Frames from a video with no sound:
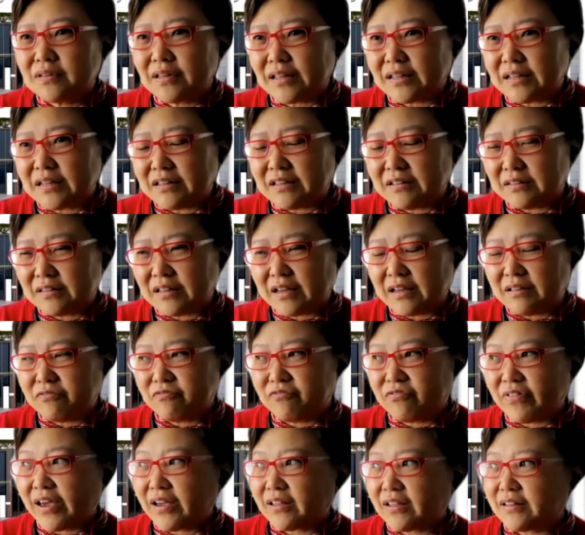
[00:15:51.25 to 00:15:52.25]
than
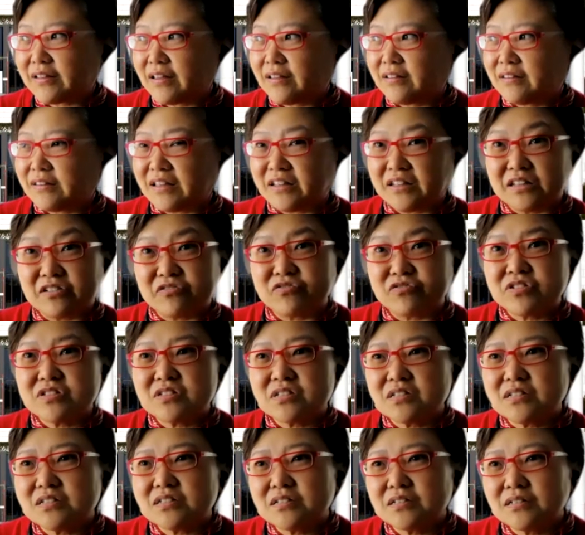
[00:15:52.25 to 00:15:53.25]

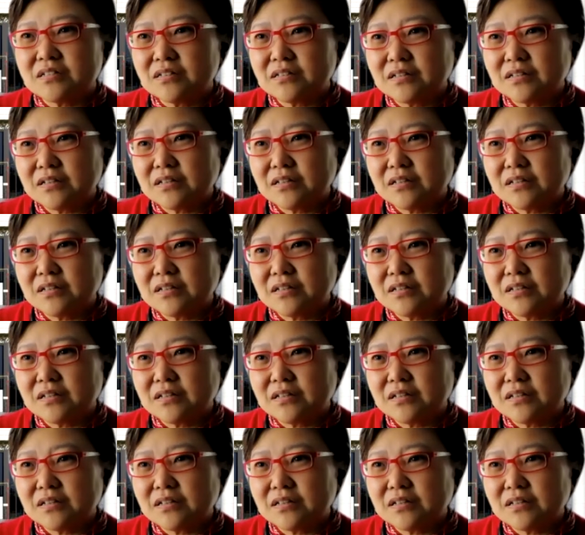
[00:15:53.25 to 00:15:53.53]
differences.